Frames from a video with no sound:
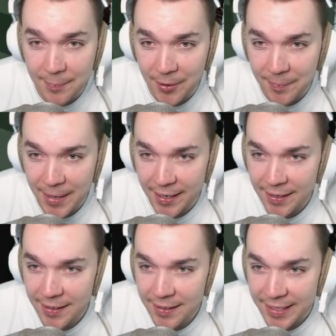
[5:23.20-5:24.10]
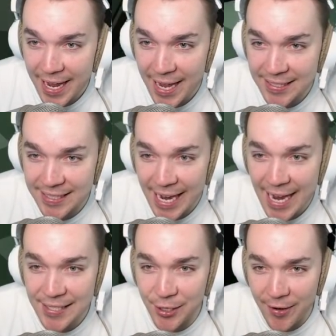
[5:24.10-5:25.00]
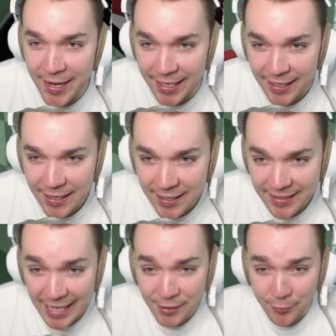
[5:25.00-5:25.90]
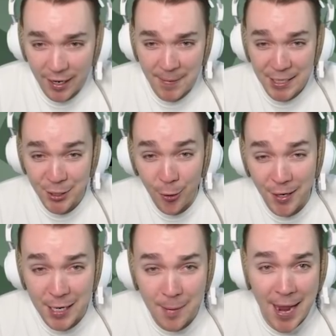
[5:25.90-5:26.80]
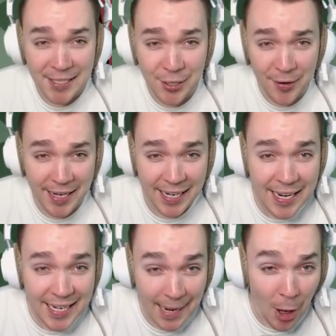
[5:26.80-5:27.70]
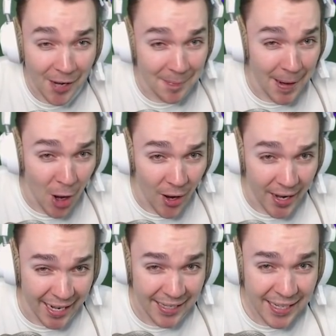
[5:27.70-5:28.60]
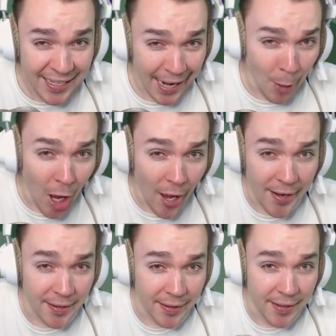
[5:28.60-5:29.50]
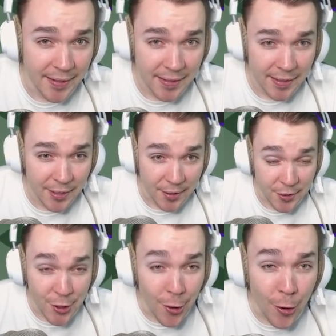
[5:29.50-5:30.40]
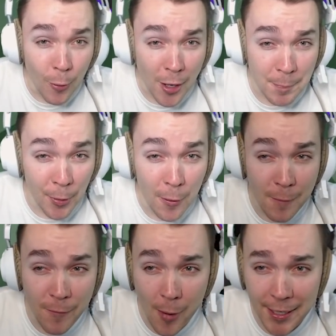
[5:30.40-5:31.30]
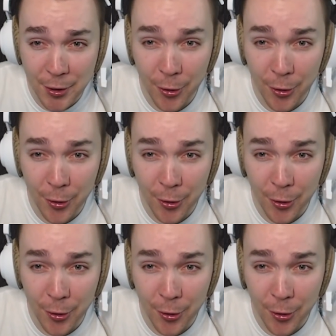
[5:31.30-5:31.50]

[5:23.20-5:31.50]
come on, man. Yes, yes, Sonic. That's what I've been talking about, Sonic. Come on, my boy. Come on. Do what Poo Vomit